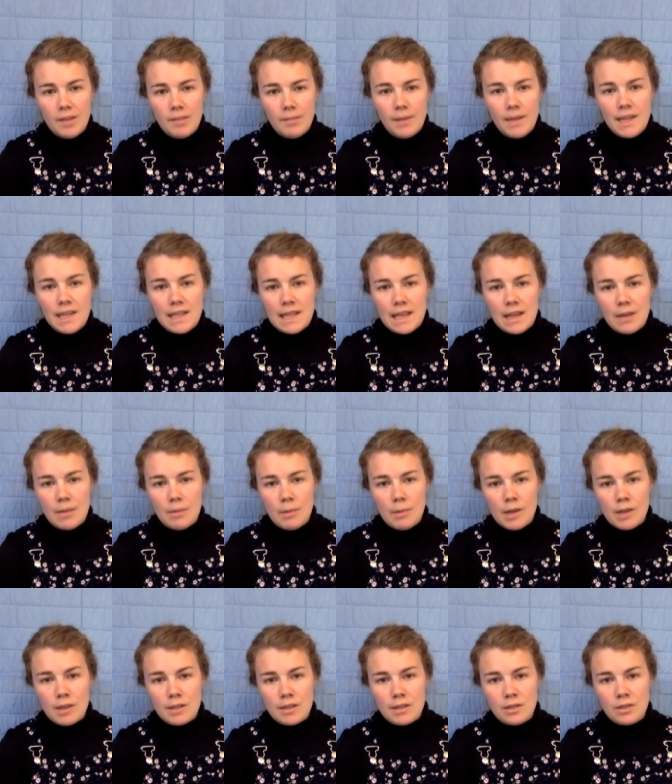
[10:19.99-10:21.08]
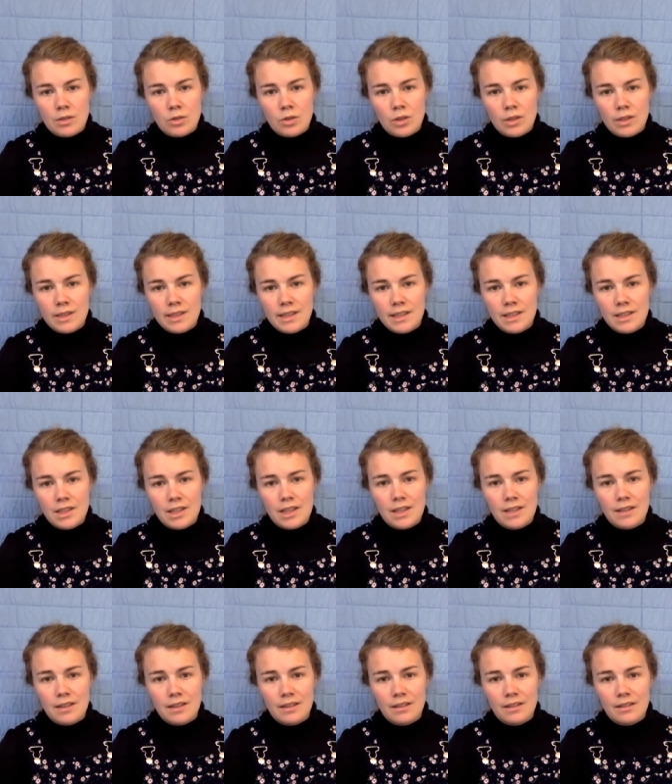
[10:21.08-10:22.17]
Please help us to trust in
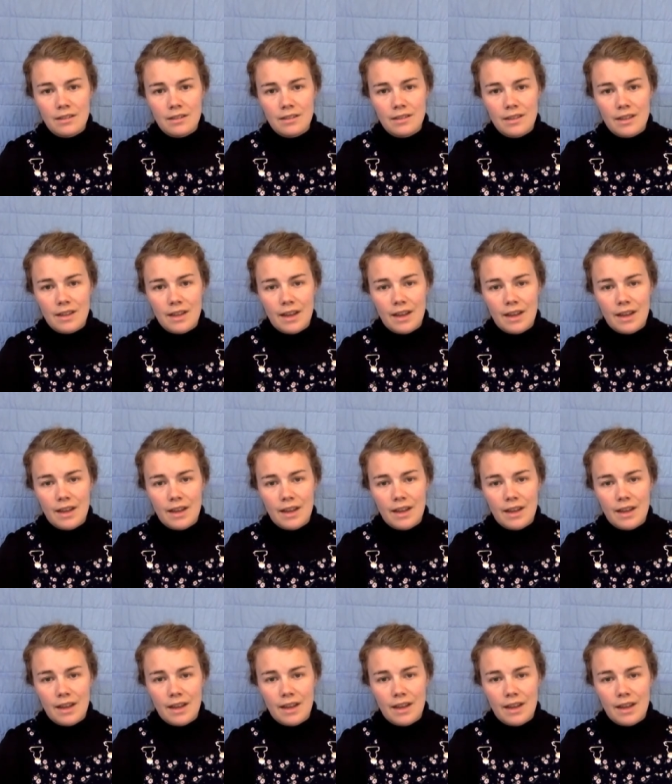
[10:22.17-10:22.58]
Jesus